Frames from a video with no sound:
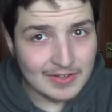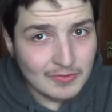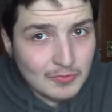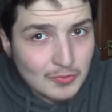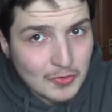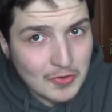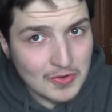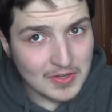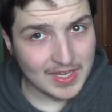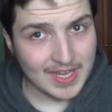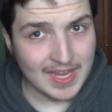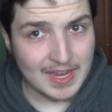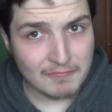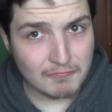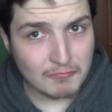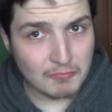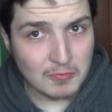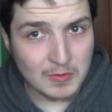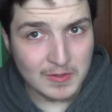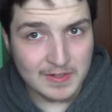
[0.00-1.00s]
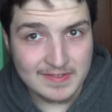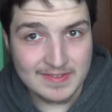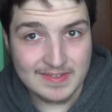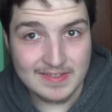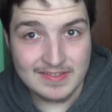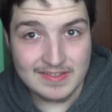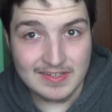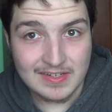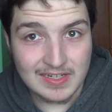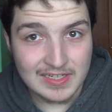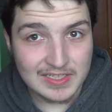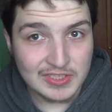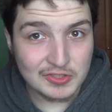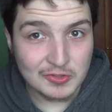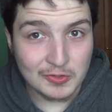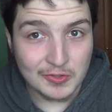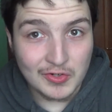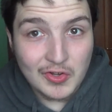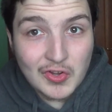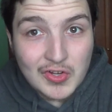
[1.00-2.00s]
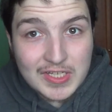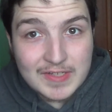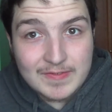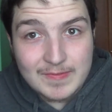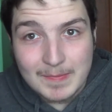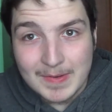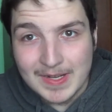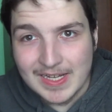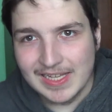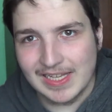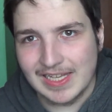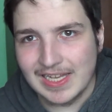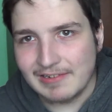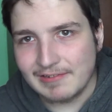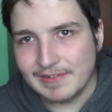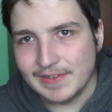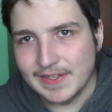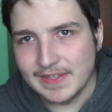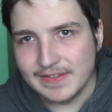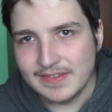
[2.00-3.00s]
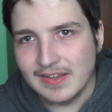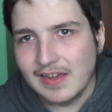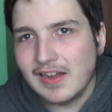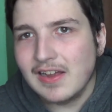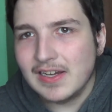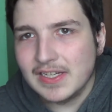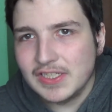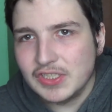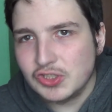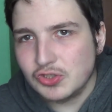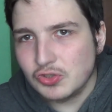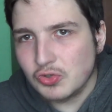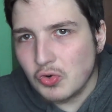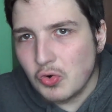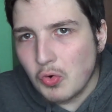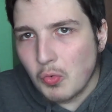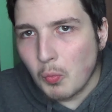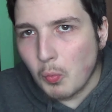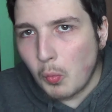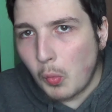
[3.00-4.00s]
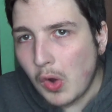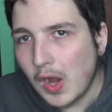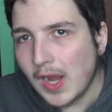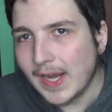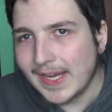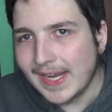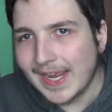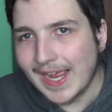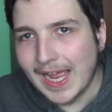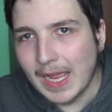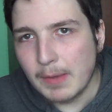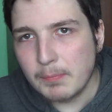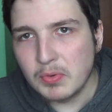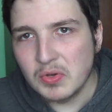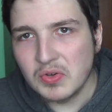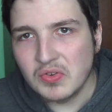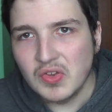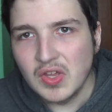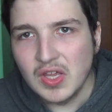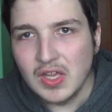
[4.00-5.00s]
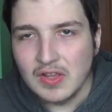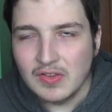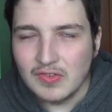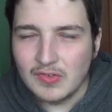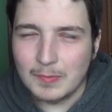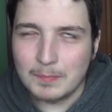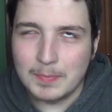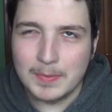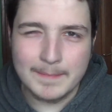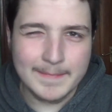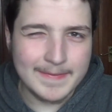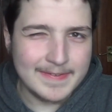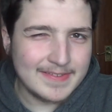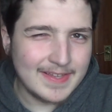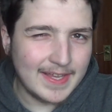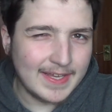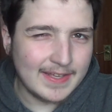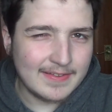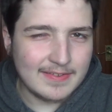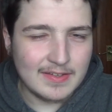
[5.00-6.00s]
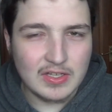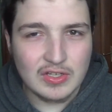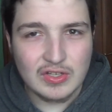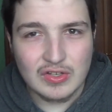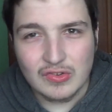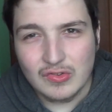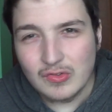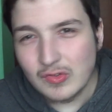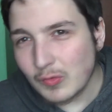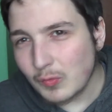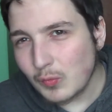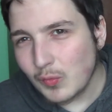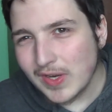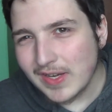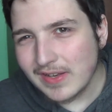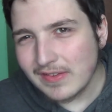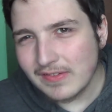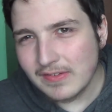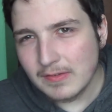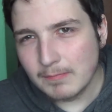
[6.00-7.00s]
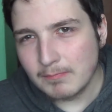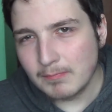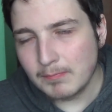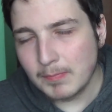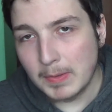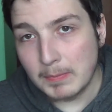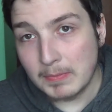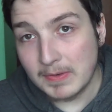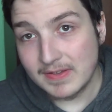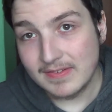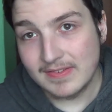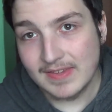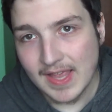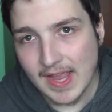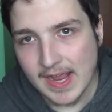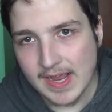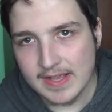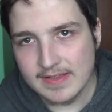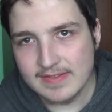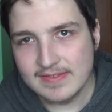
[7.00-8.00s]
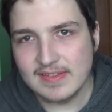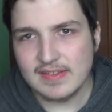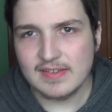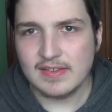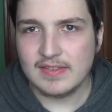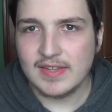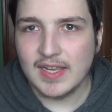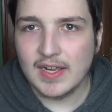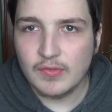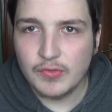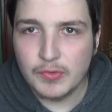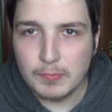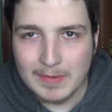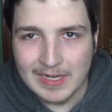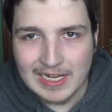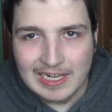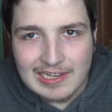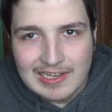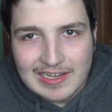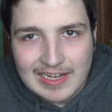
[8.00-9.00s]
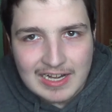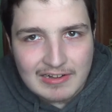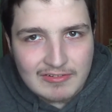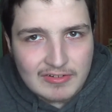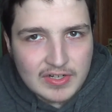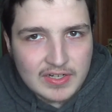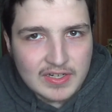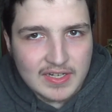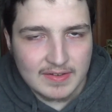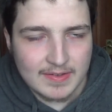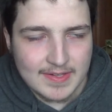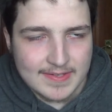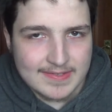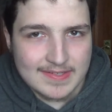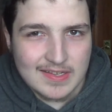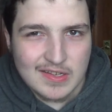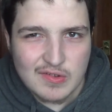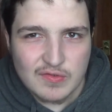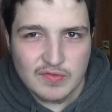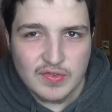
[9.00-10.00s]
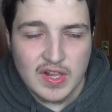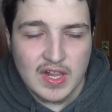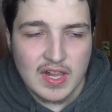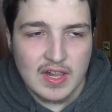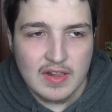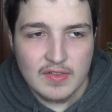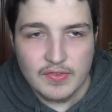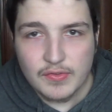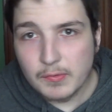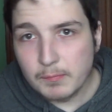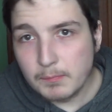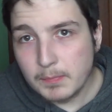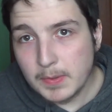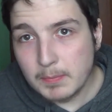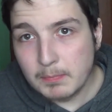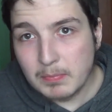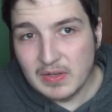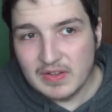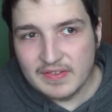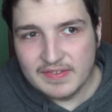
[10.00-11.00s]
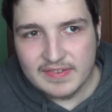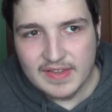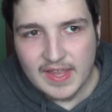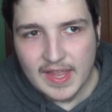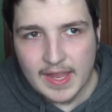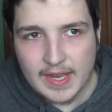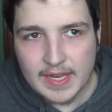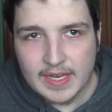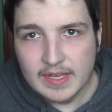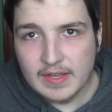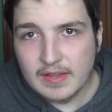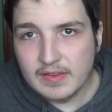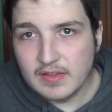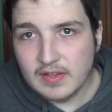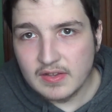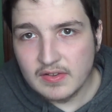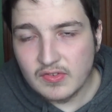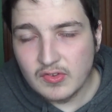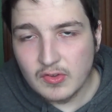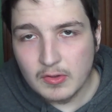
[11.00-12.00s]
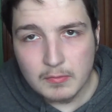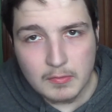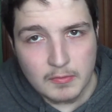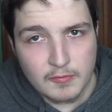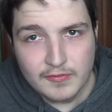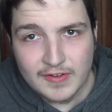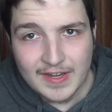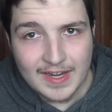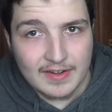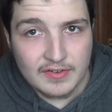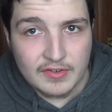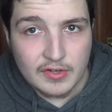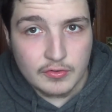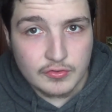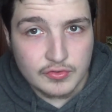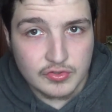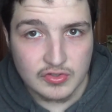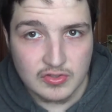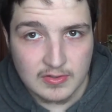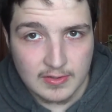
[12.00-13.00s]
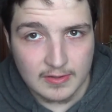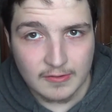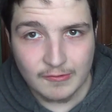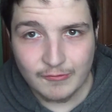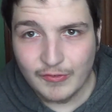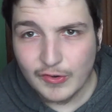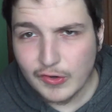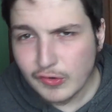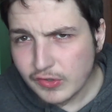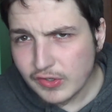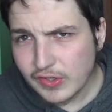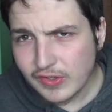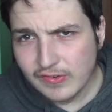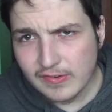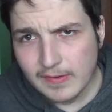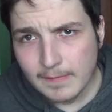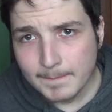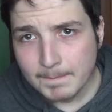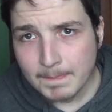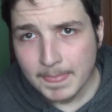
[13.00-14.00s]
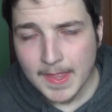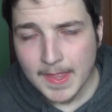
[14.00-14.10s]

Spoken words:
Now, not everyone is entirely sure, not even McLaren entirely sure why it happened. Some people are saying it's a gust of wind, some people are saying it's down to McLaren itself, some people are saying that Fernando just lost focus.